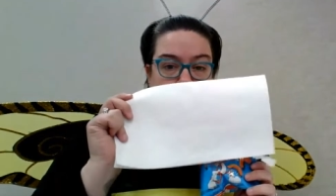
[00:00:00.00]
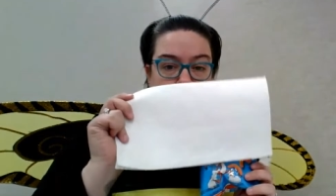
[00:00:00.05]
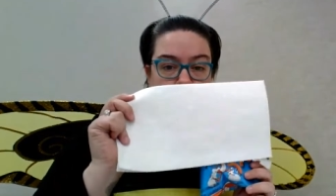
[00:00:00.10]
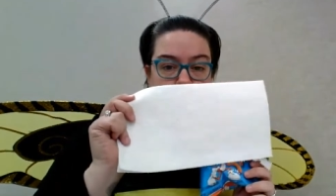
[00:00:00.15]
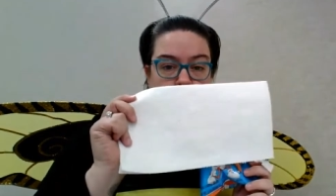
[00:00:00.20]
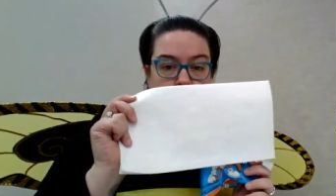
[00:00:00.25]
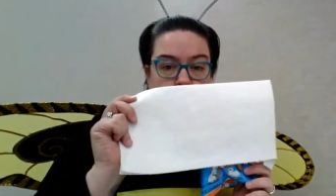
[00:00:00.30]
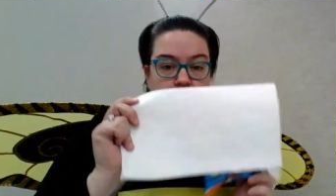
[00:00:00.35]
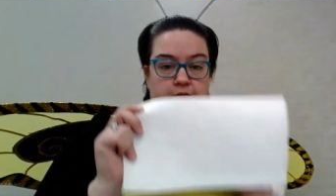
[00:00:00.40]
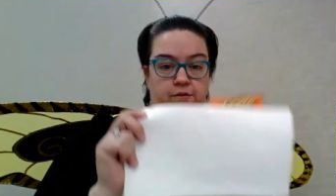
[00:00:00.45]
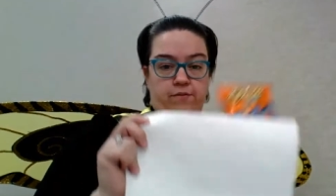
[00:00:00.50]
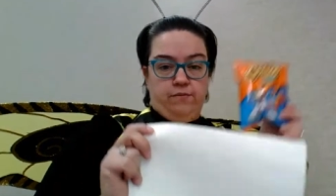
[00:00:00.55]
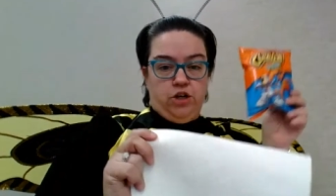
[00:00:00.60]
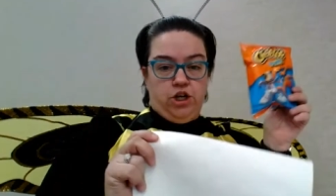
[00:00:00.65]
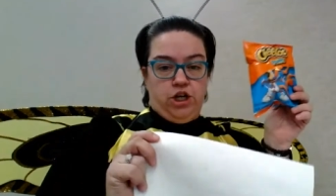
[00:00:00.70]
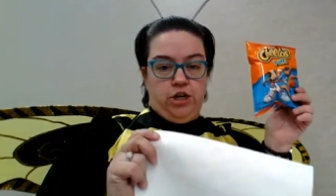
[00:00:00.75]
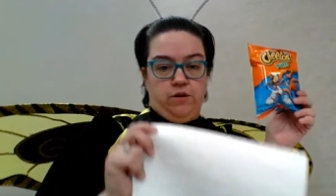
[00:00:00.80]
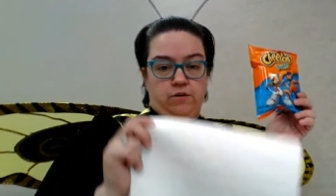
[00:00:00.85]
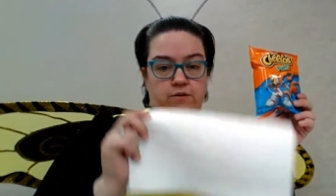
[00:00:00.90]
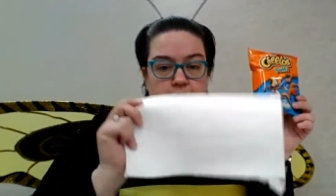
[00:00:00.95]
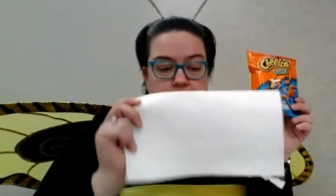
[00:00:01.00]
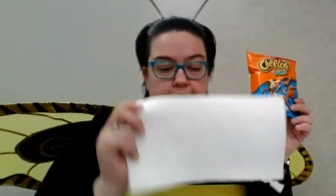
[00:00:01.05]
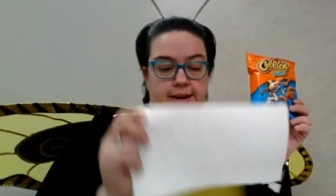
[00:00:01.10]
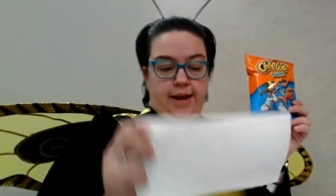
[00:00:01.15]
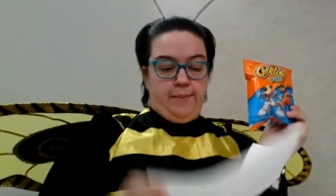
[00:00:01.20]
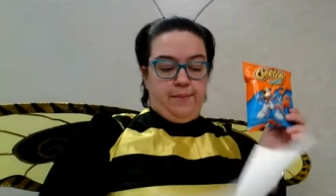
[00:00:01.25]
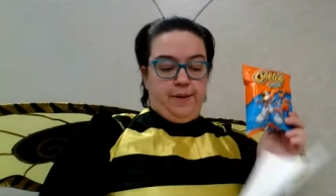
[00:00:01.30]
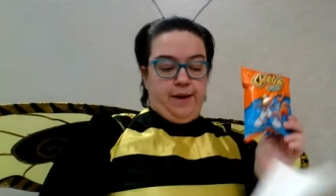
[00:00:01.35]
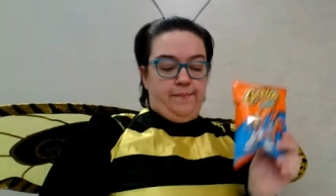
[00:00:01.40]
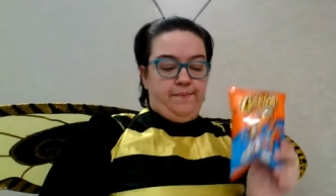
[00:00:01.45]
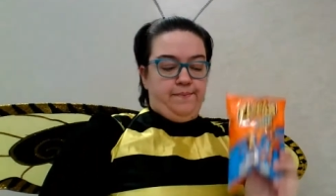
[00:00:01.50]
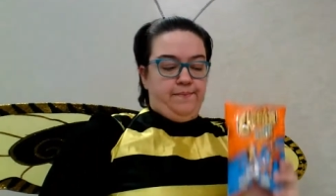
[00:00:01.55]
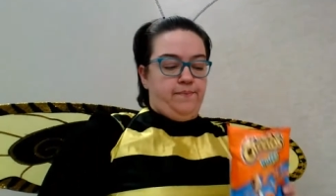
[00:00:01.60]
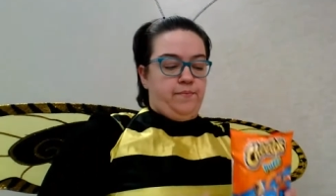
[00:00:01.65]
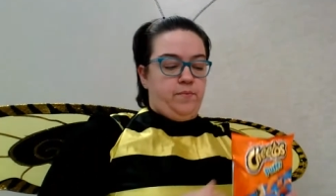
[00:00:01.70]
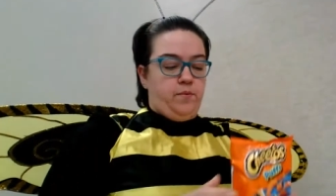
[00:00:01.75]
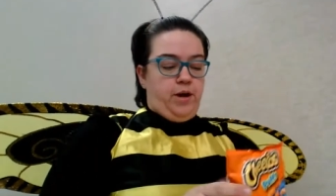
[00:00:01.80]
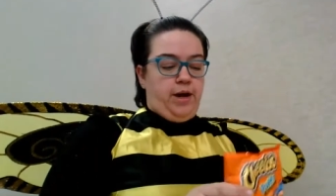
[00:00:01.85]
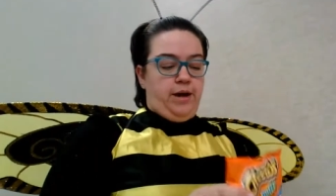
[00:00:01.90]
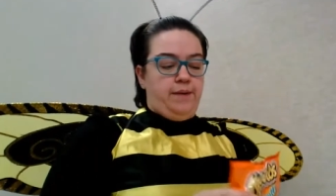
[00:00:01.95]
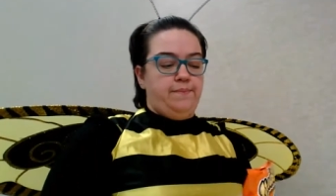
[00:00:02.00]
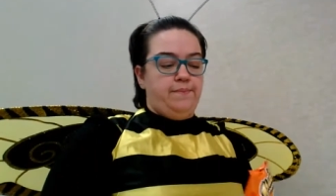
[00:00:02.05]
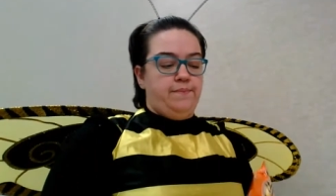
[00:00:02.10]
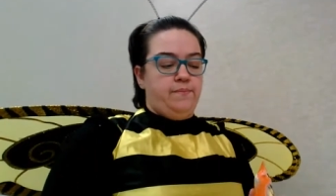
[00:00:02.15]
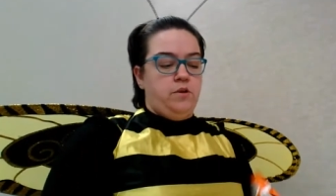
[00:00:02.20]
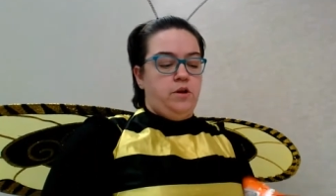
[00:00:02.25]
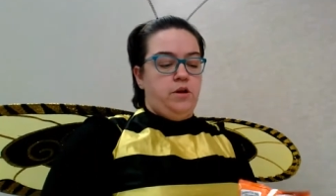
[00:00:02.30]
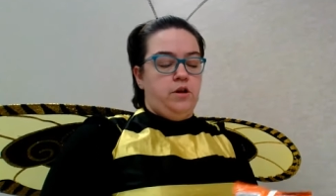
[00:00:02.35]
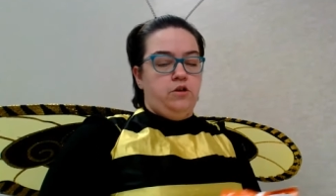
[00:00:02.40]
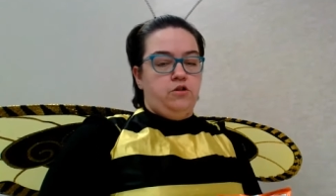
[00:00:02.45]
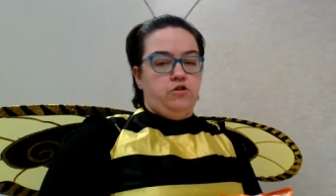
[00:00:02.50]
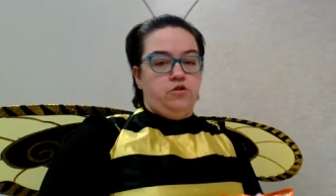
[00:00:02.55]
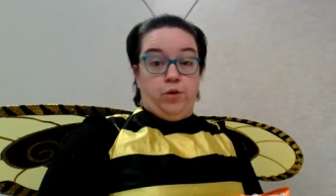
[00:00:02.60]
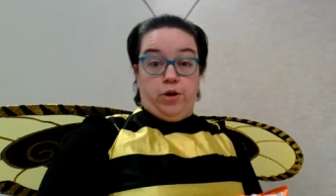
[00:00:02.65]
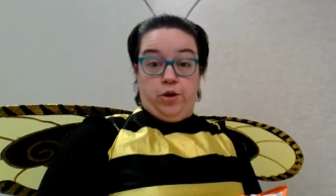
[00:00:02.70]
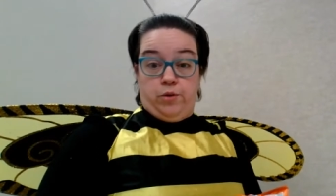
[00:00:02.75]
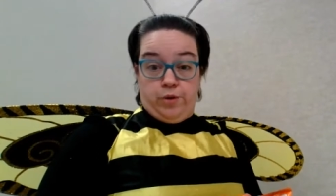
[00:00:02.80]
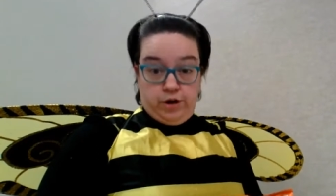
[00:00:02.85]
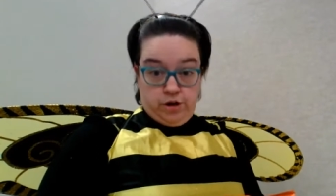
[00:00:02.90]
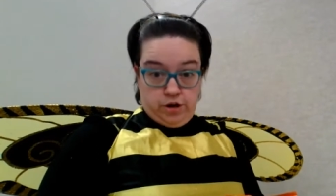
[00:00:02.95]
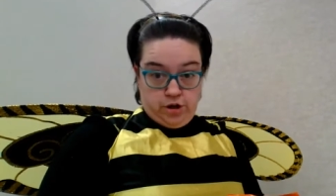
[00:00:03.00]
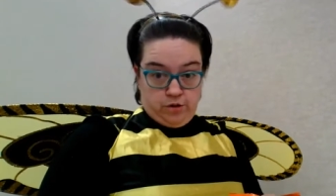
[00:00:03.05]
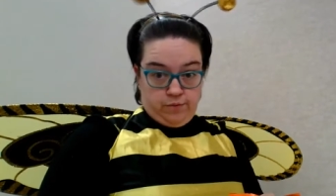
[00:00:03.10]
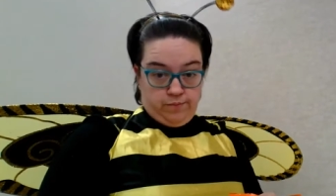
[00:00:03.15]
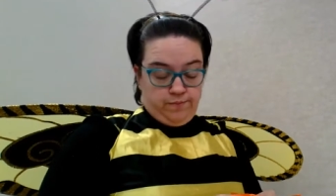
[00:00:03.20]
So I have Cheetos, napkin. Okay? So what you want to do,